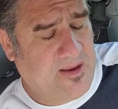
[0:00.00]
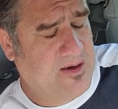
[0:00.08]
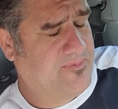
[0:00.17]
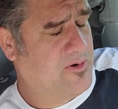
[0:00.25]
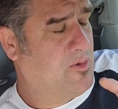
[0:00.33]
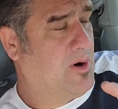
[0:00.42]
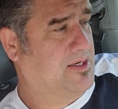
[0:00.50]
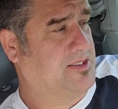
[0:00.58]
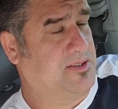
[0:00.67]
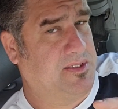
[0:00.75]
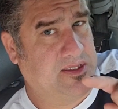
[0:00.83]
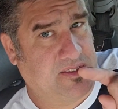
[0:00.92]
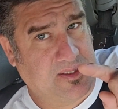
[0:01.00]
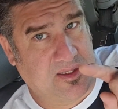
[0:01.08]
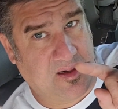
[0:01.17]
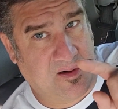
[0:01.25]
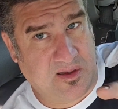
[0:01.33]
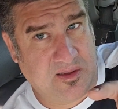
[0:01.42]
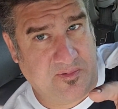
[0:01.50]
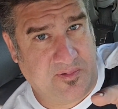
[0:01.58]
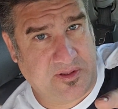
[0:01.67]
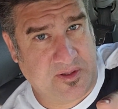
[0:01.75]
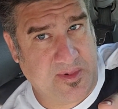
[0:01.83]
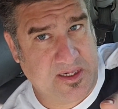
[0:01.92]
And if you're watching this, then you're in the
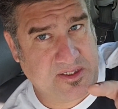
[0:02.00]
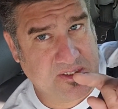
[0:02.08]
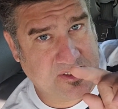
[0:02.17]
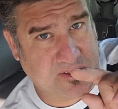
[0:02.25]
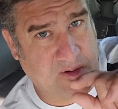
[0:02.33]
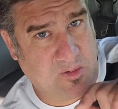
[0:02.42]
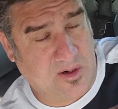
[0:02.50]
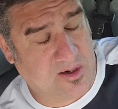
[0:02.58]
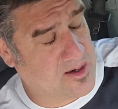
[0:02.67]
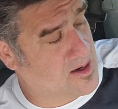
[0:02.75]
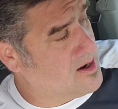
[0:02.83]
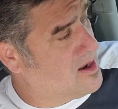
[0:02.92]
fifth dimension, so don't worry.